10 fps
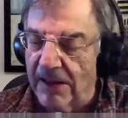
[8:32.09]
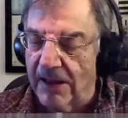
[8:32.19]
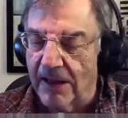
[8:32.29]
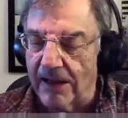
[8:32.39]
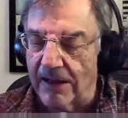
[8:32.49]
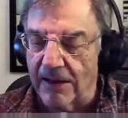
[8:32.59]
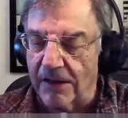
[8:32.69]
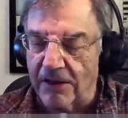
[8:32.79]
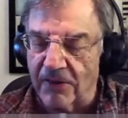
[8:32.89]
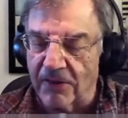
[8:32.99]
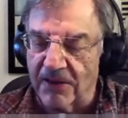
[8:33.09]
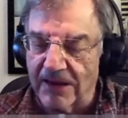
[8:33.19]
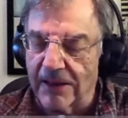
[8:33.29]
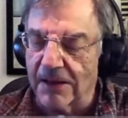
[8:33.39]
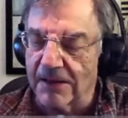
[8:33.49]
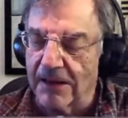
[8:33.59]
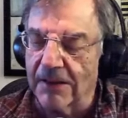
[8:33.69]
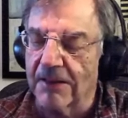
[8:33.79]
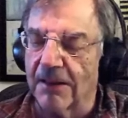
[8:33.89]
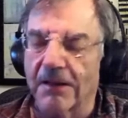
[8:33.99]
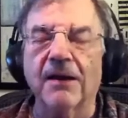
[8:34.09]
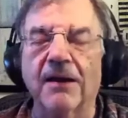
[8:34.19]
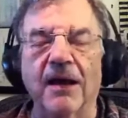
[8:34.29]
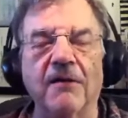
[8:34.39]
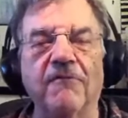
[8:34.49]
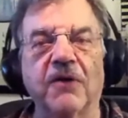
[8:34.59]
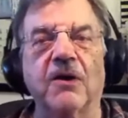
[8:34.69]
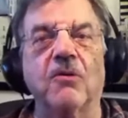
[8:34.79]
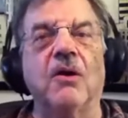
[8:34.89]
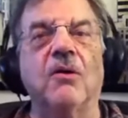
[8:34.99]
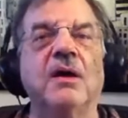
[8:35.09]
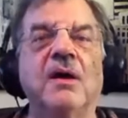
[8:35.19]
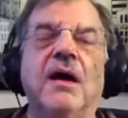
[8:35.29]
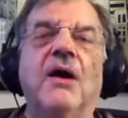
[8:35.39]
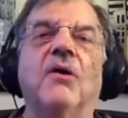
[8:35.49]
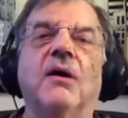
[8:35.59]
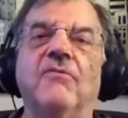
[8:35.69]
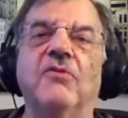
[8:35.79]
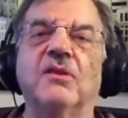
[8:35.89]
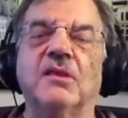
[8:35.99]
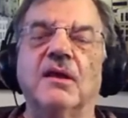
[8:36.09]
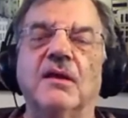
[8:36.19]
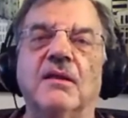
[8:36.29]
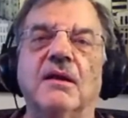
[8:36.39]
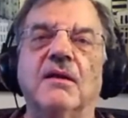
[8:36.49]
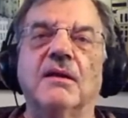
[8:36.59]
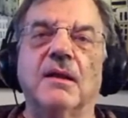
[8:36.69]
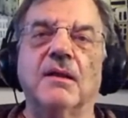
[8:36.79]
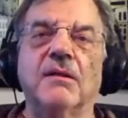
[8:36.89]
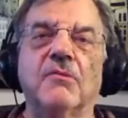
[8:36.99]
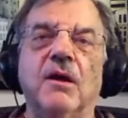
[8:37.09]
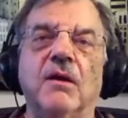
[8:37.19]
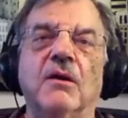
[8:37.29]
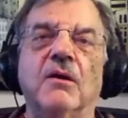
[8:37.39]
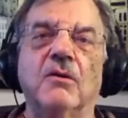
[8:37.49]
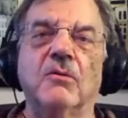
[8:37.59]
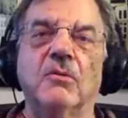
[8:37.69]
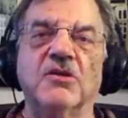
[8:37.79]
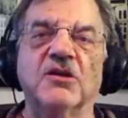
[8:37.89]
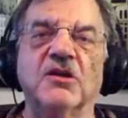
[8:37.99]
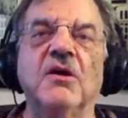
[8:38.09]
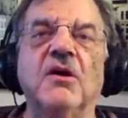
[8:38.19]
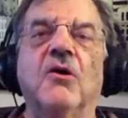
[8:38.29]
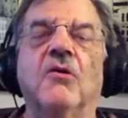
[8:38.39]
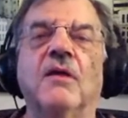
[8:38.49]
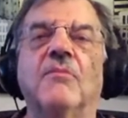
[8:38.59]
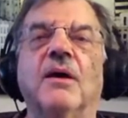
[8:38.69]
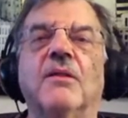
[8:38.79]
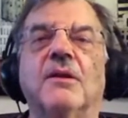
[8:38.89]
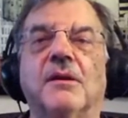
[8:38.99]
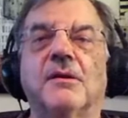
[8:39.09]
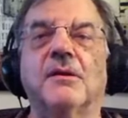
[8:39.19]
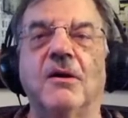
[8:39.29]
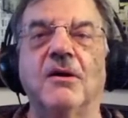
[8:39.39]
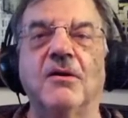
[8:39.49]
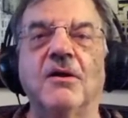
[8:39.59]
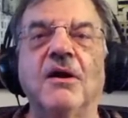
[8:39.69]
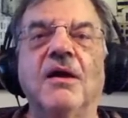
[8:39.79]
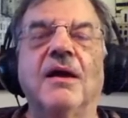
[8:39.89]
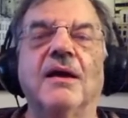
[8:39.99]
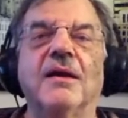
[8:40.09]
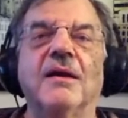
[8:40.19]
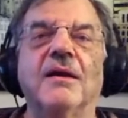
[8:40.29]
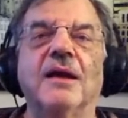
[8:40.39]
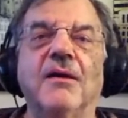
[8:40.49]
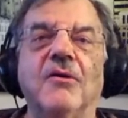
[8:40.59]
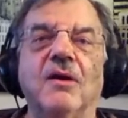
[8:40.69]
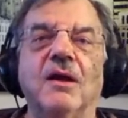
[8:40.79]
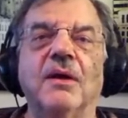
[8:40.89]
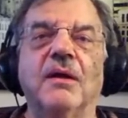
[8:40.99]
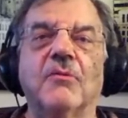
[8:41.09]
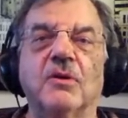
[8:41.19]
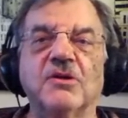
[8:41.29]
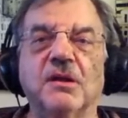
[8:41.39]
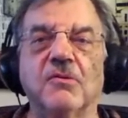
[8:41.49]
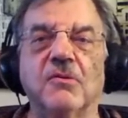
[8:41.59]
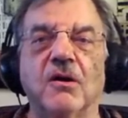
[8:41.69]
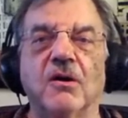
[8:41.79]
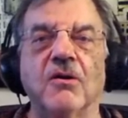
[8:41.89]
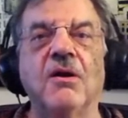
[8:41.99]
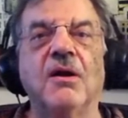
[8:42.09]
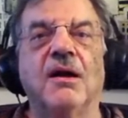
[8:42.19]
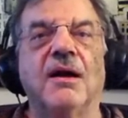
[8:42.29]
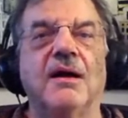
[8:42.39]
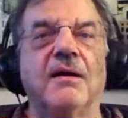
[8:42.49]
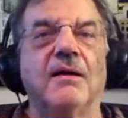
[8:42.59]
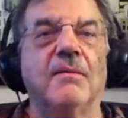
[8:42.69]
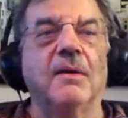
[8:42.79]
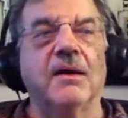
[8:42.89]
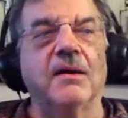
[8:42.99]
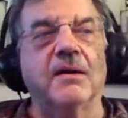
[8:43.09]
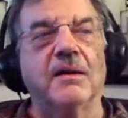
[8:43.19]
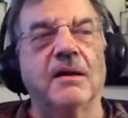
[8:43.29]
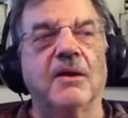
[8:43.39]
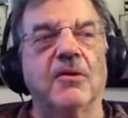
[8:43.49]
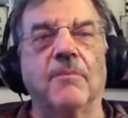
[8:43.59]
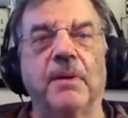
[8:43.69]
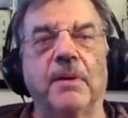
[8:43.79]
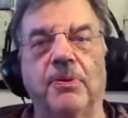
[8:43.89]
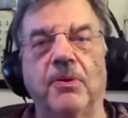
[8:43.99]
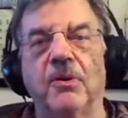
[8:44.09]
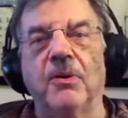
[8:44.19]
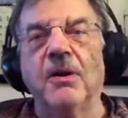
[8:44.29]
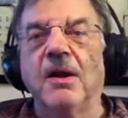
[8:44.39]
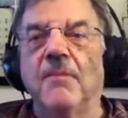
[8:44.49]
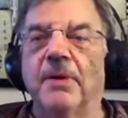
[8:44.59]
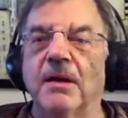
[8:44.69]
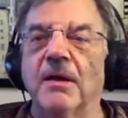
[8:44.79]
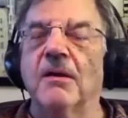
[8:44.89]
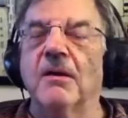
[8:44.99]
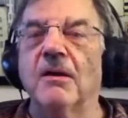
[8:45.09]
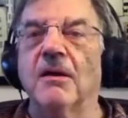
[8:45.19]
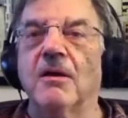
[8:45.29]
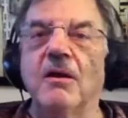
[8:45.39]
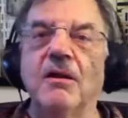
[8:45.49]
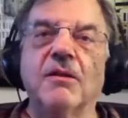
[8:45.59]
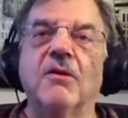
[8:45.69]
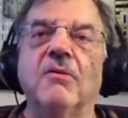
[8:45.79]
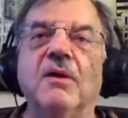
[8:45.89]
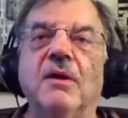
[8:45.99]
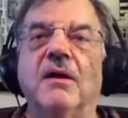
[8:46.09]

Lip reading: And so the United States cannot figure out how everything that it does trying to hurt Russia only makes it stronger, and not only makes Russia stronger and Europe poor, but it also